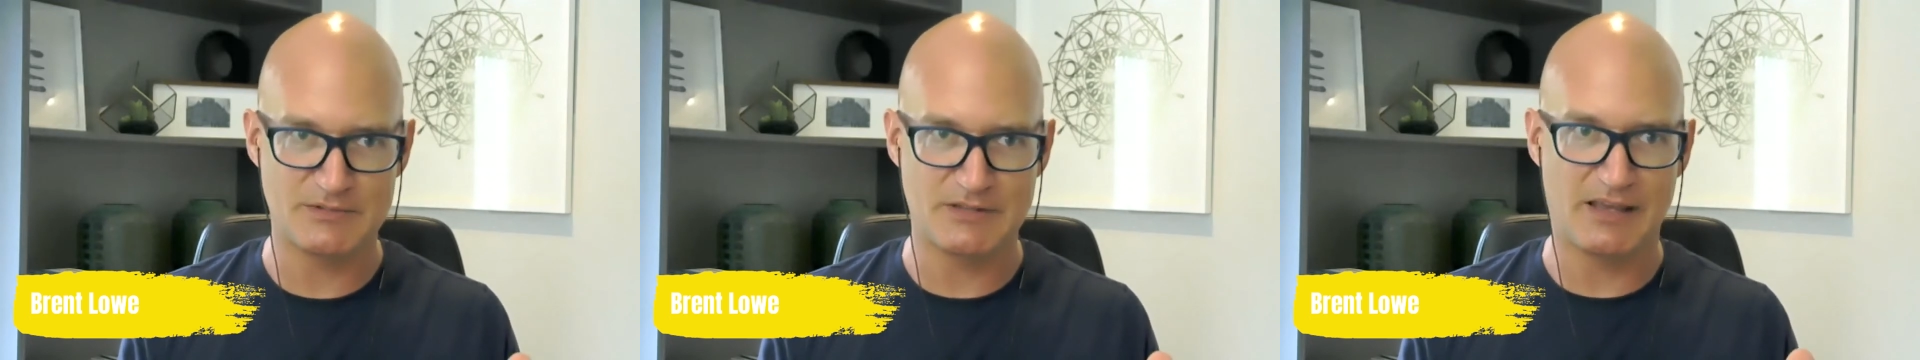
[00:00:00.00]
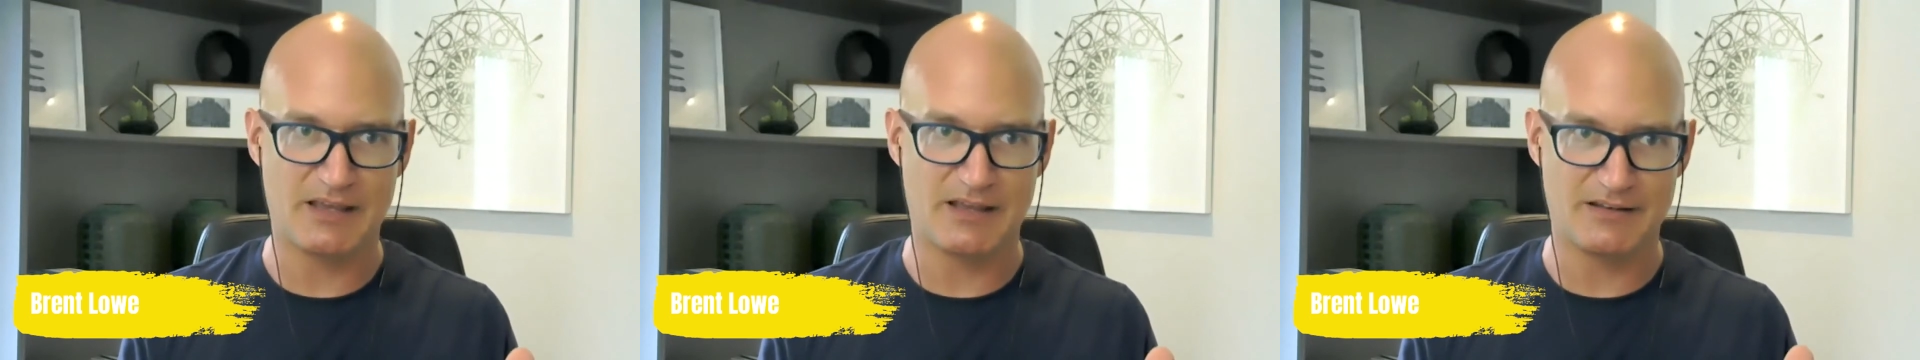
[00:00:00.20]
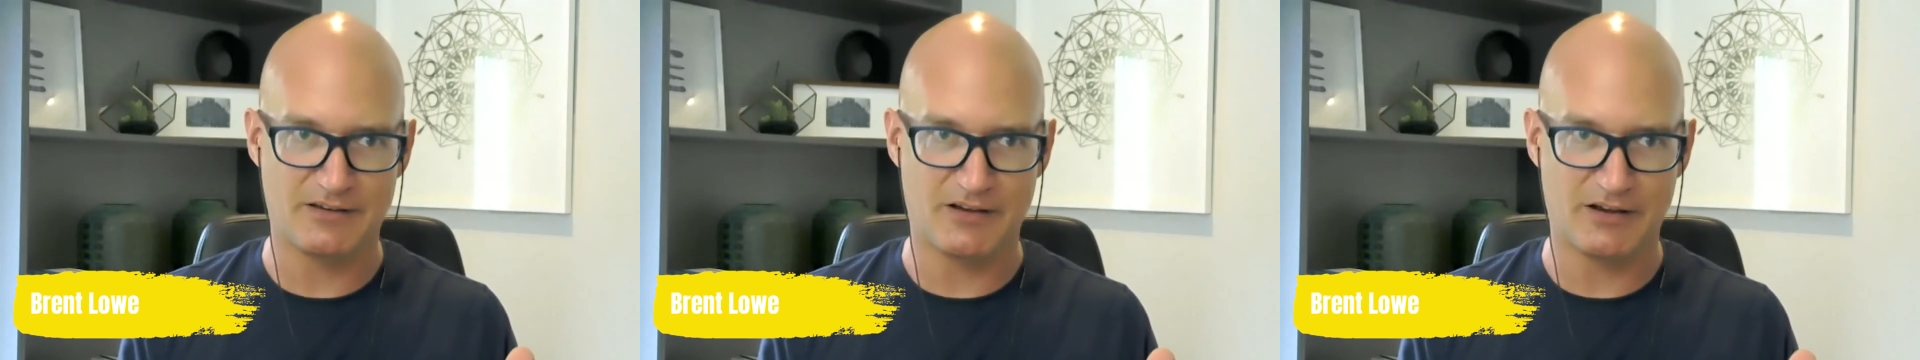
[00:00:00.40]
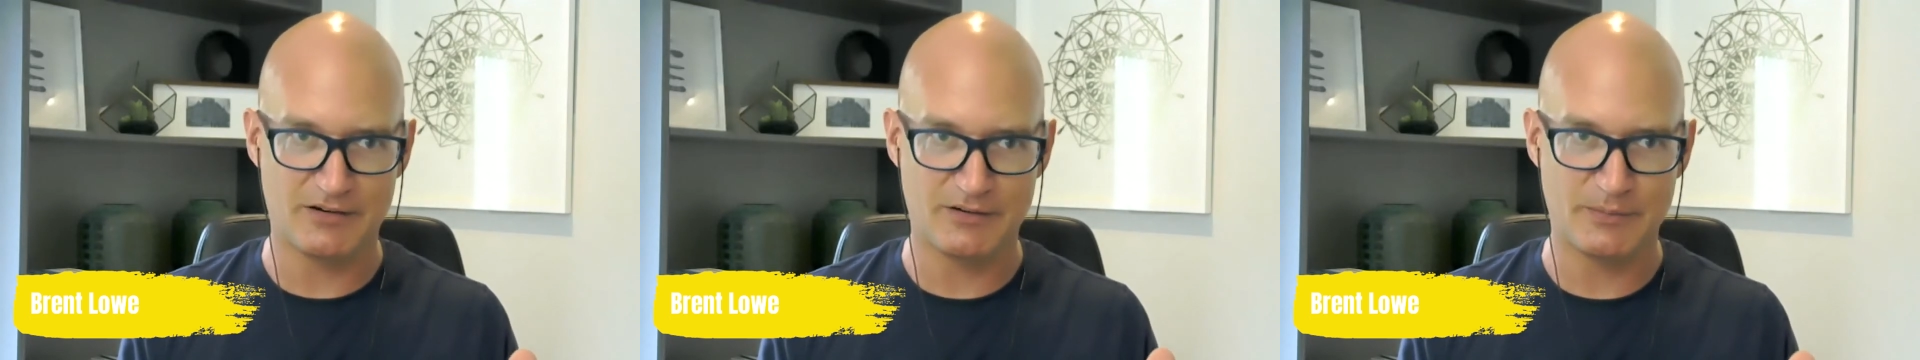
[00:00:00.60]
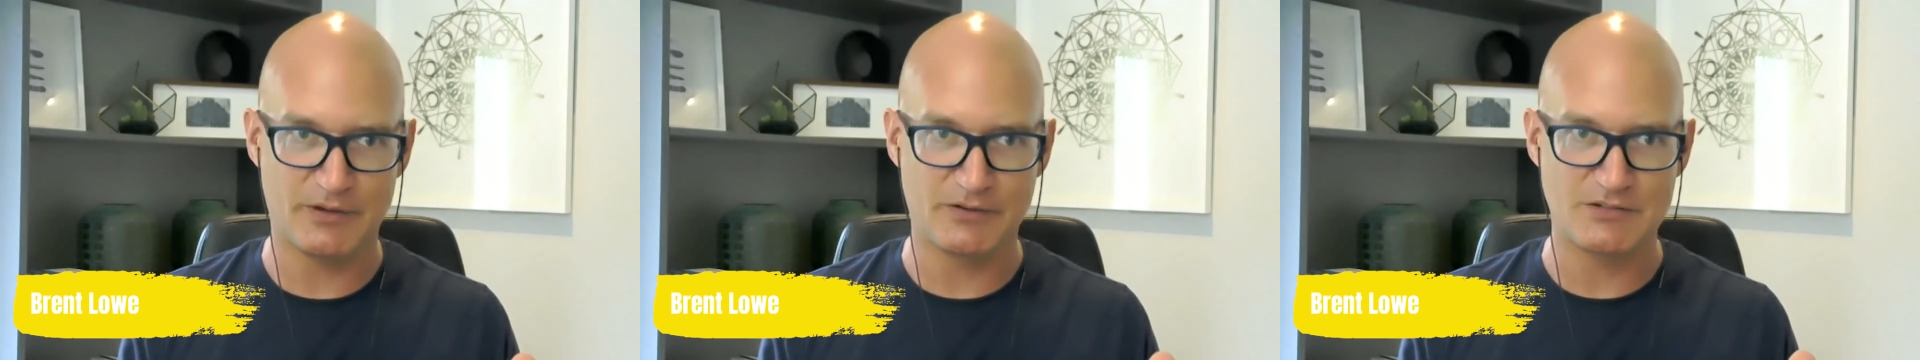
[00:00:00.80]
that get
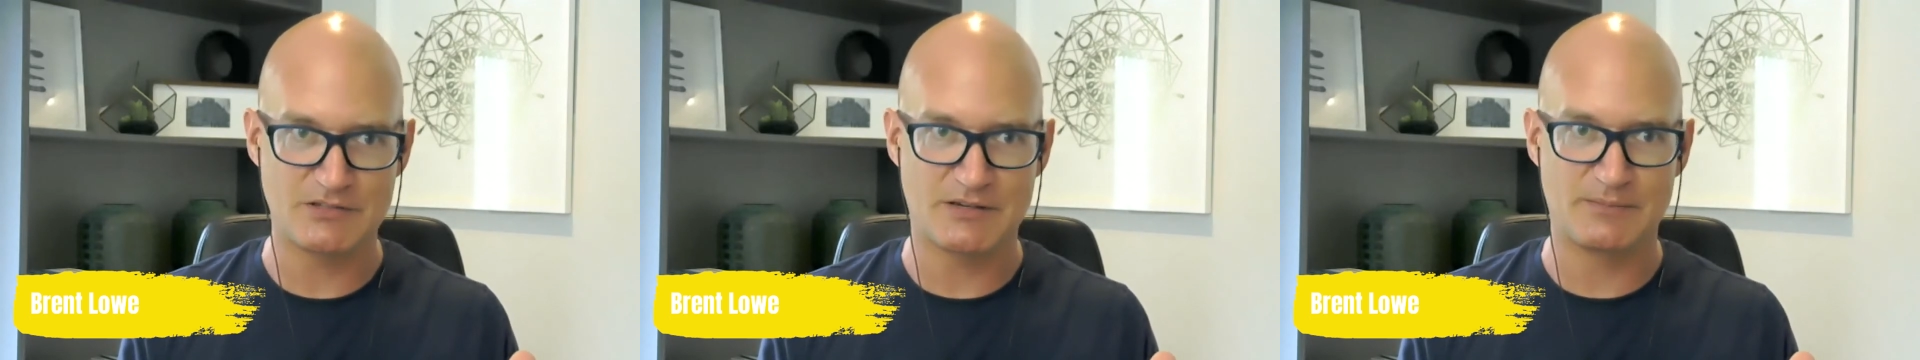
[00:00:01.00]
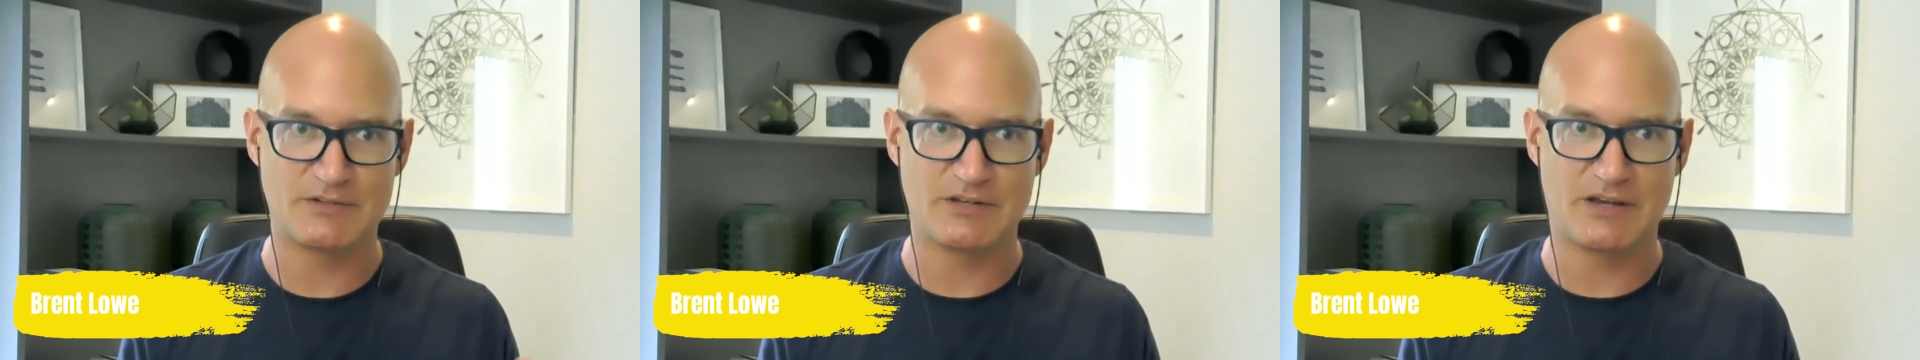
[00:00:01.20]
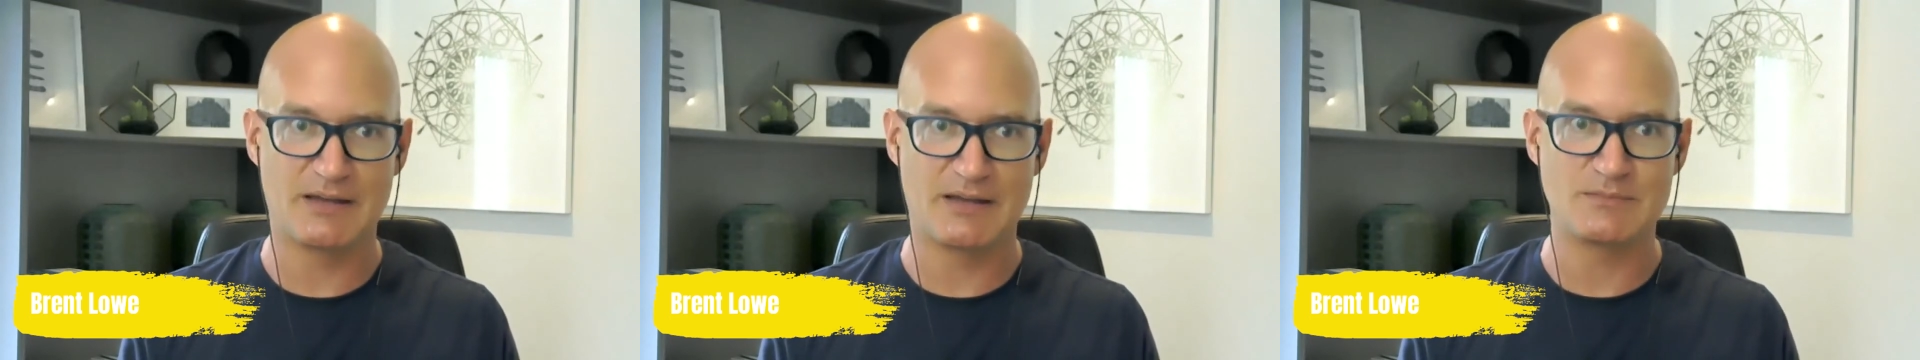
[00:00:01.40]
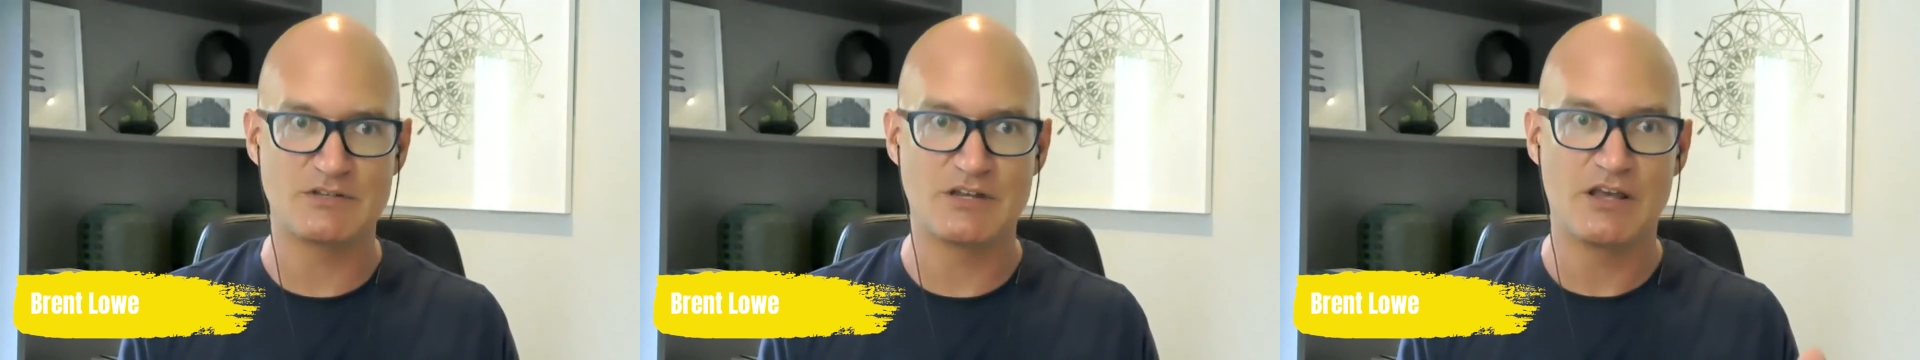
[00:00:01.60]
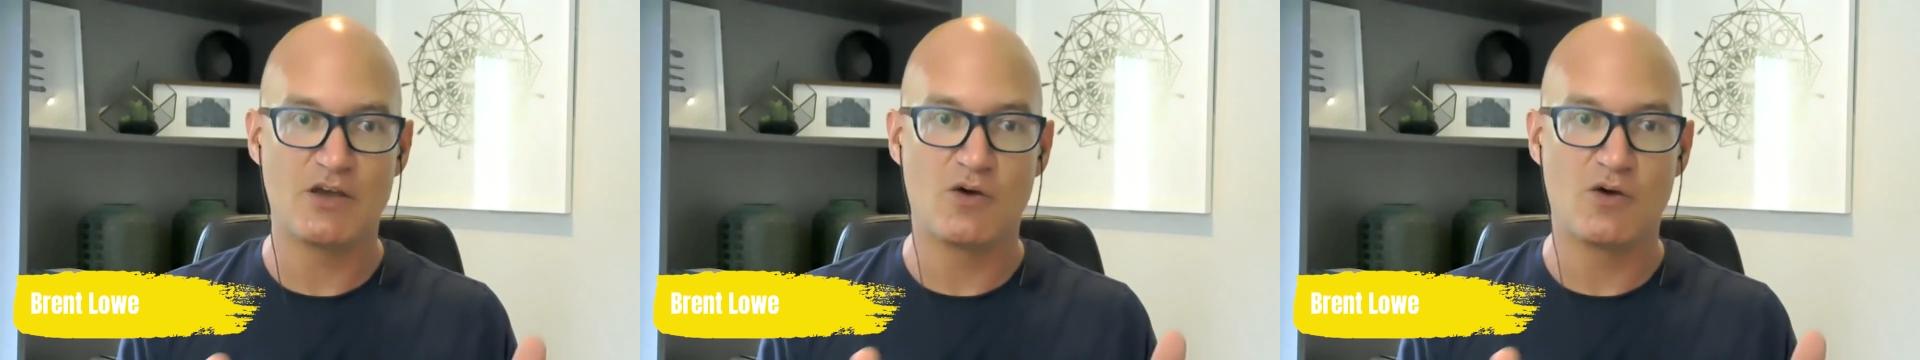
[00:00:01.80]
talked about sometimes.